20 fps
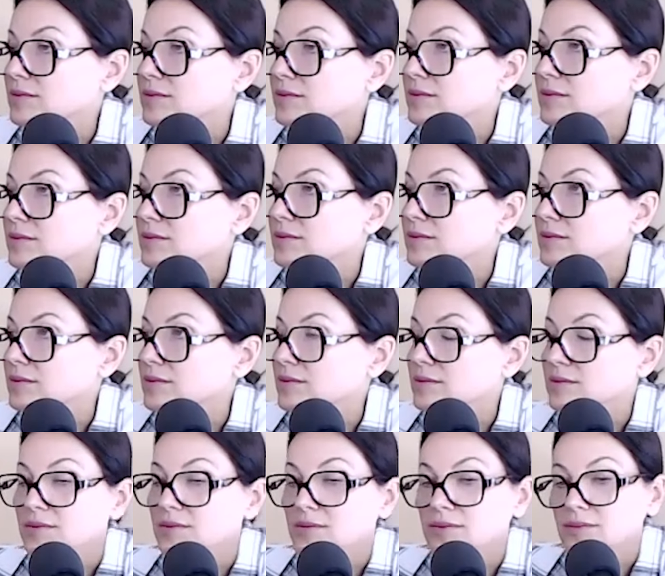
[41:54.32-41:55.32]

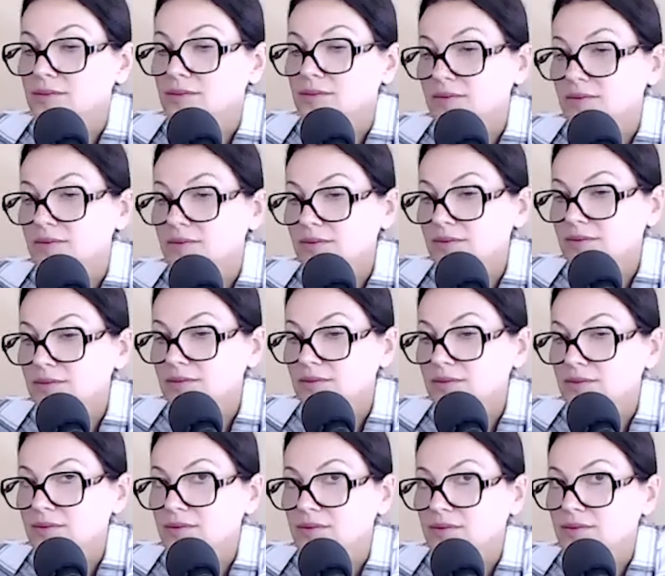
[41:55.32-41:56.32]

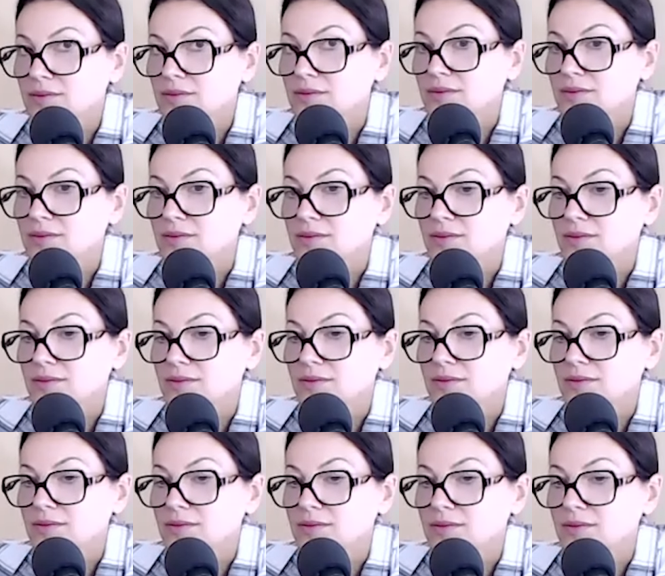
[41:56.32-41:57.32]

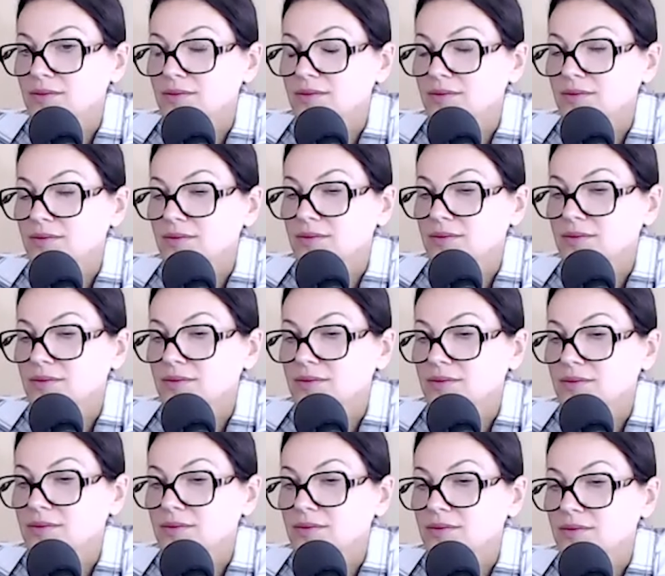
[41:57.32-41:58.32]

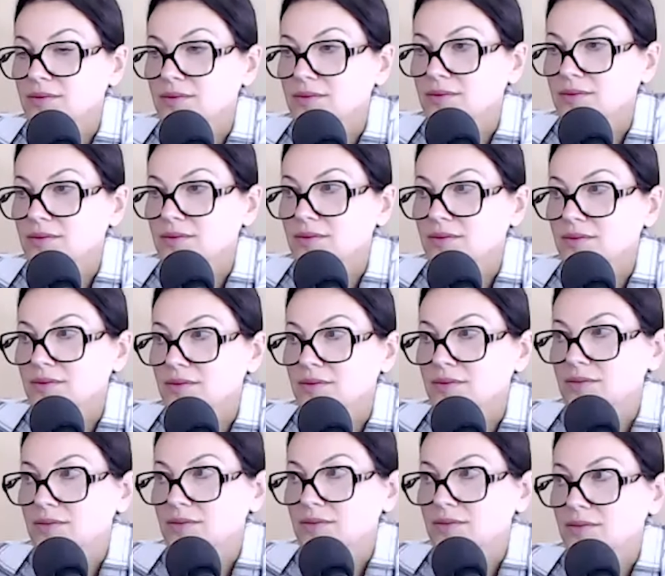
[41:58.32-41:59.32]

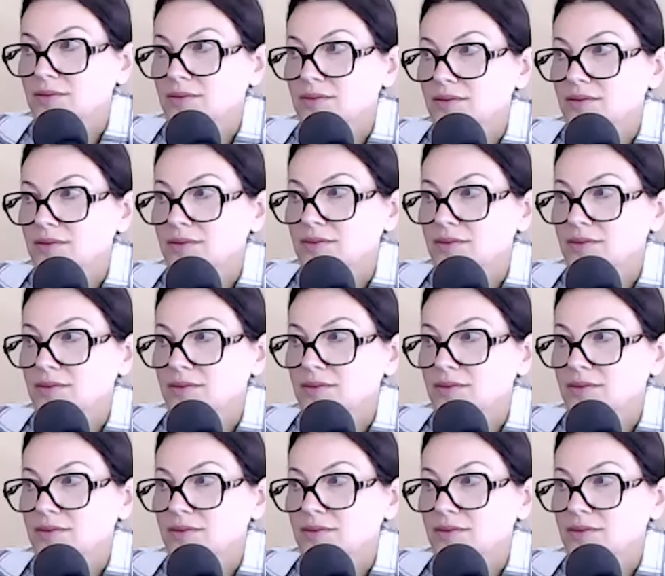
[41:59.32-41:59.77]
(silent)